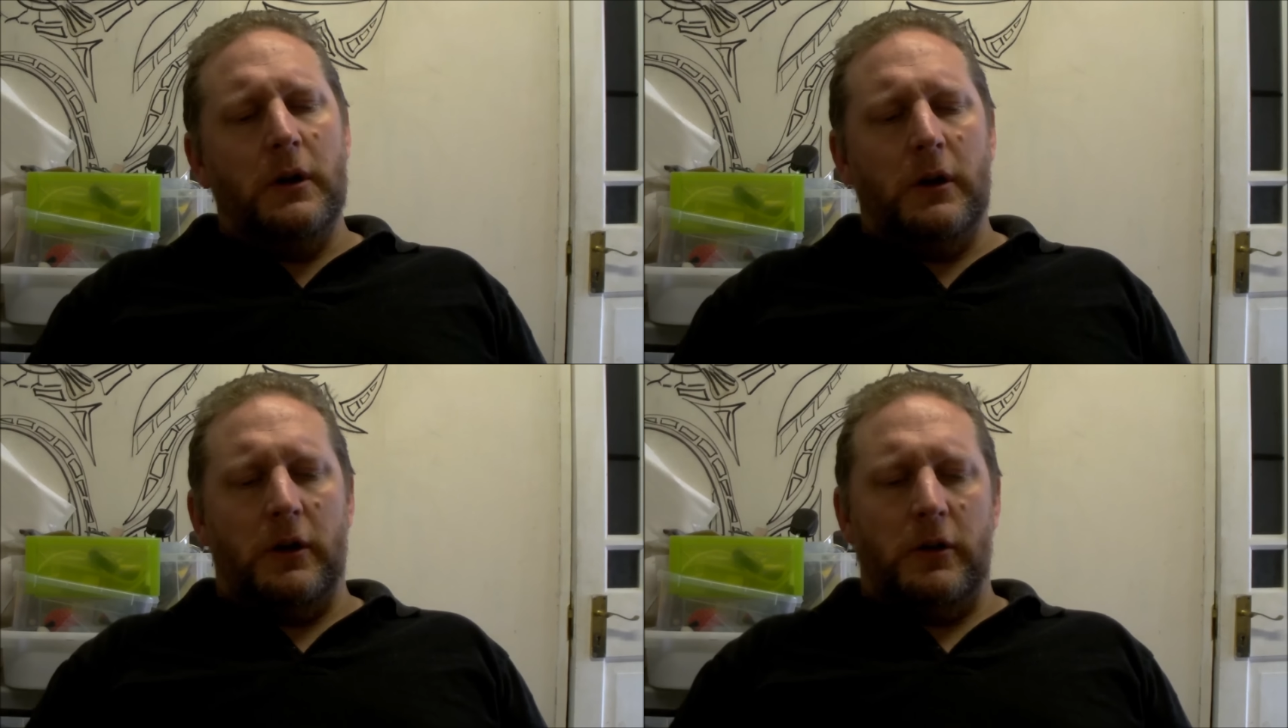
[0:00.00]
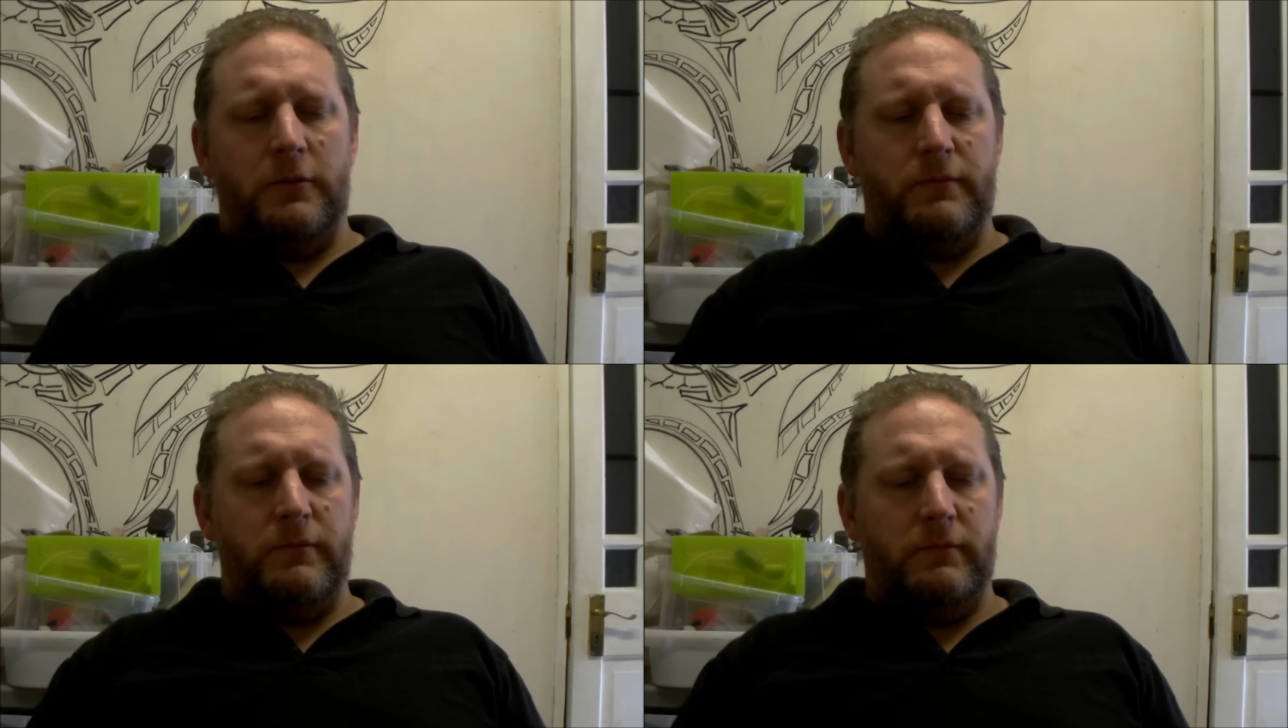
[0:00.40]

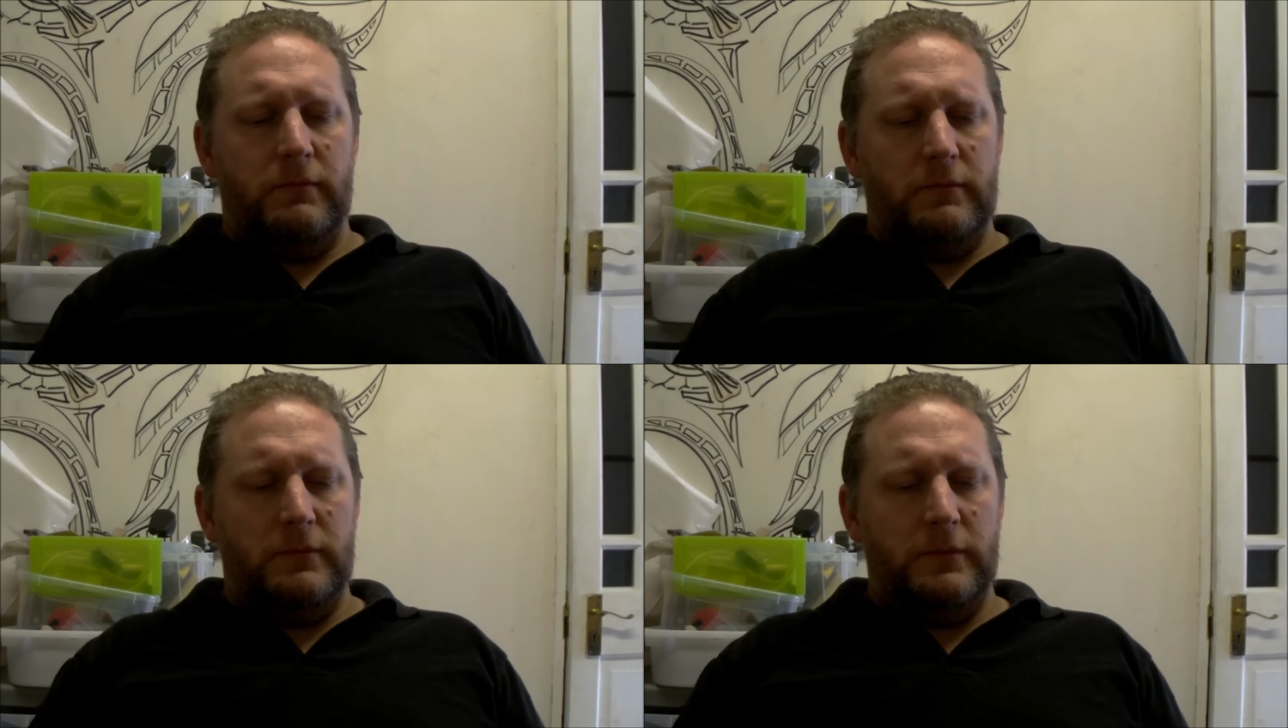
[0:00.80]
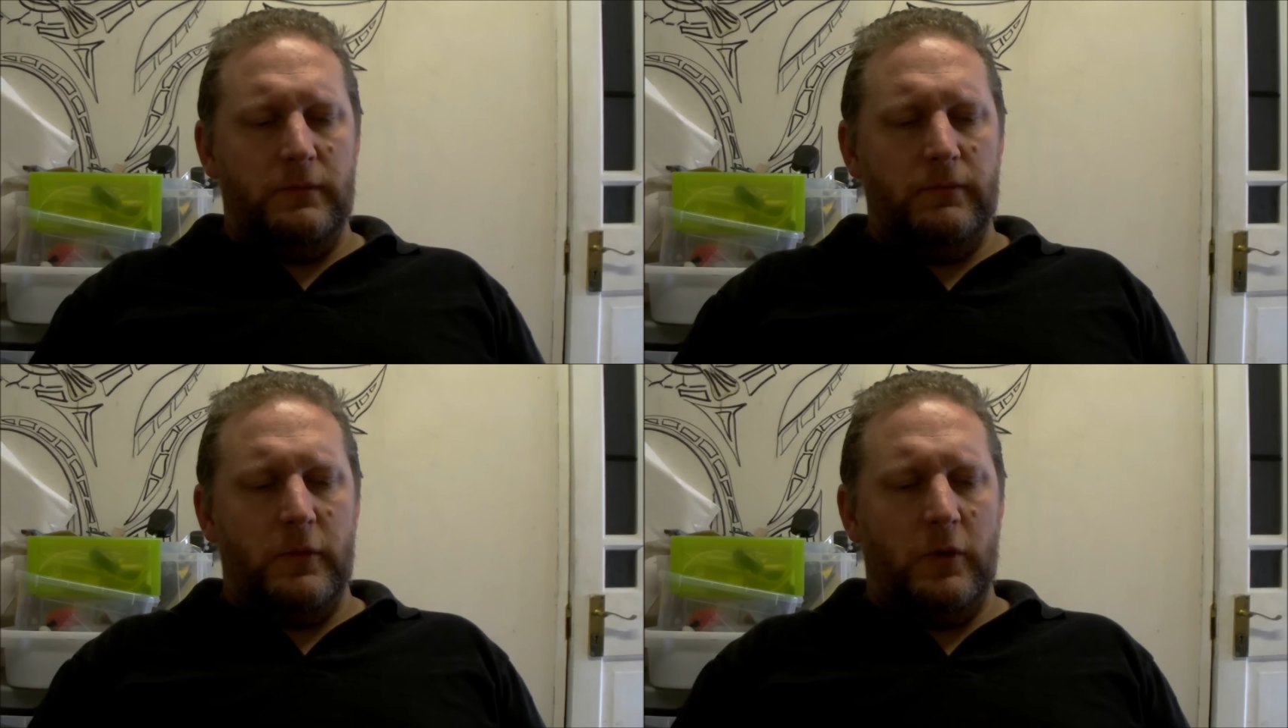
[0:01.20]
Um,
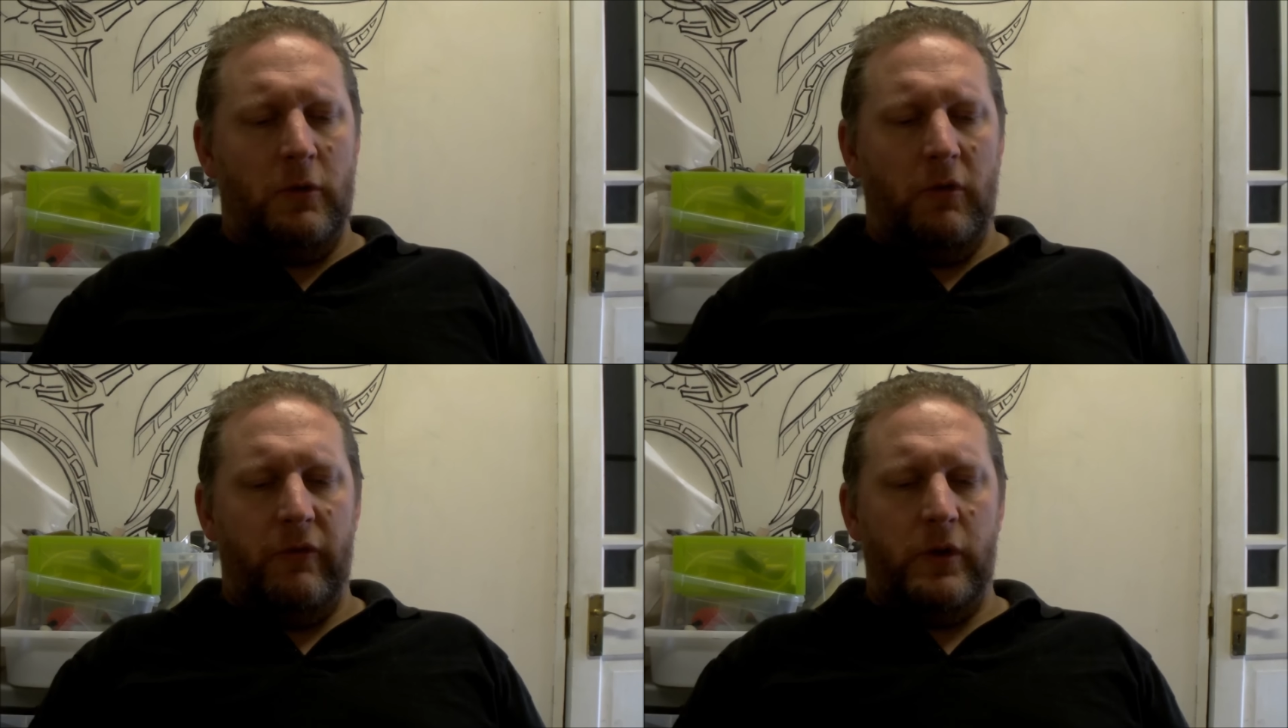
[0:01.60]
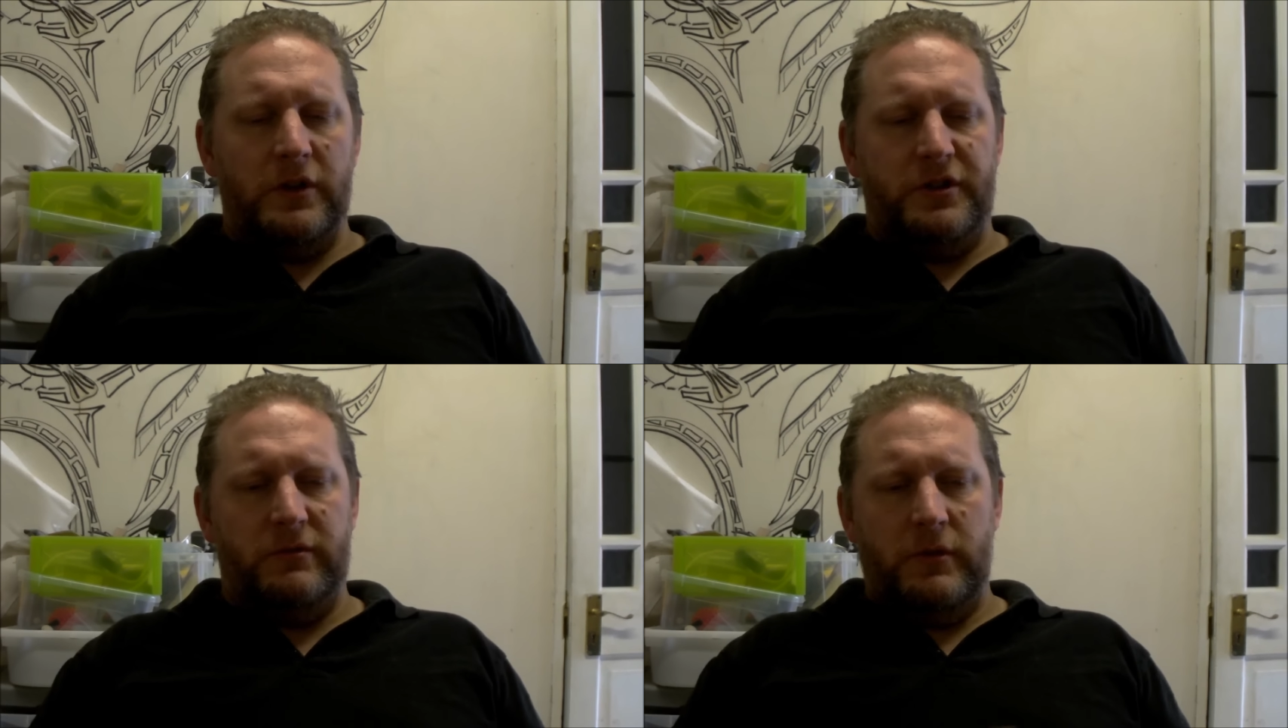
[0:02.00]
all of
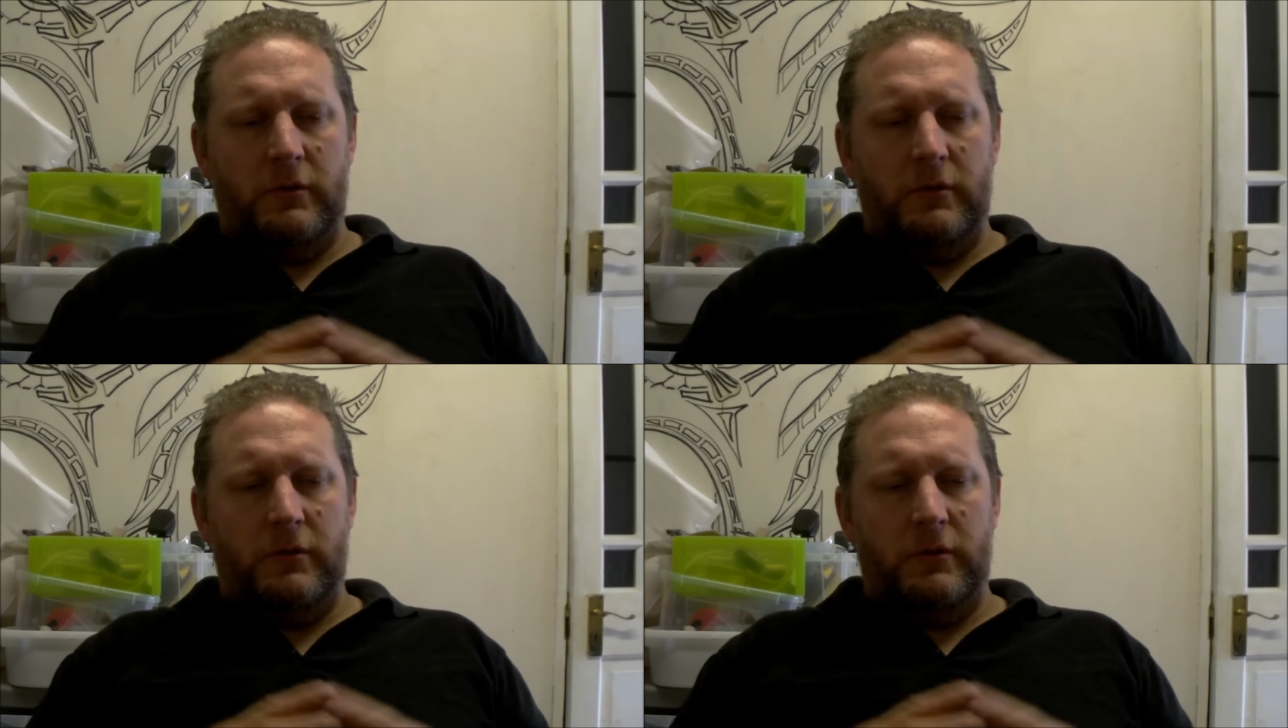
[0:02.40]
which,